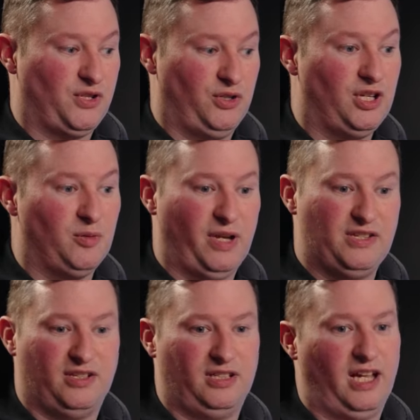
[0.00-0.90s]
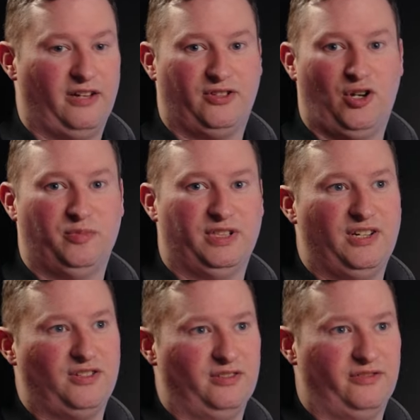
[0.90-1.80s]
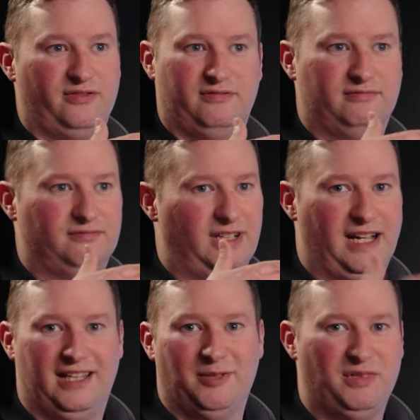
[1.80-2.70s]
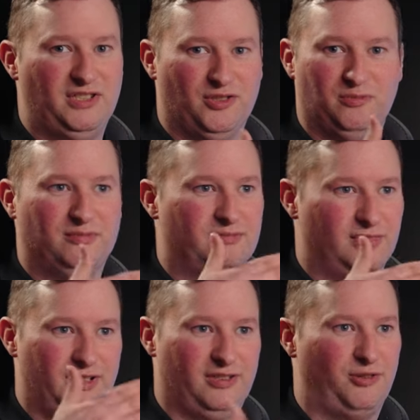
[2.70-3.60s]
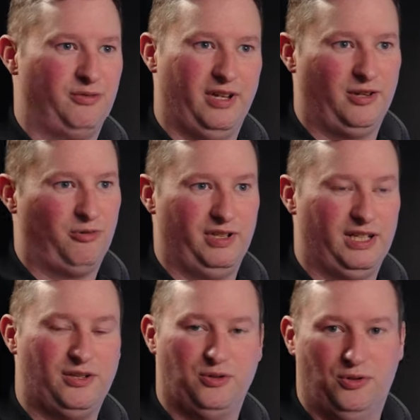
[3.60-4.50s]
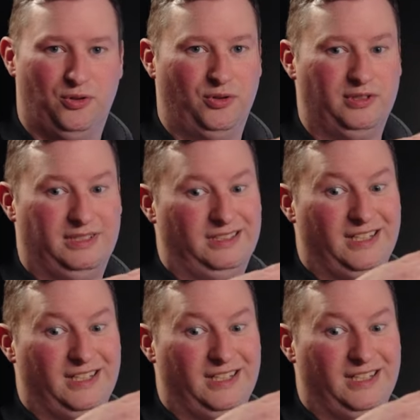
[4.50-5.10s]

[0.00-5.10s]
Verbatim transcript: so you can basically have a combination of aluminium, acry acrylic, or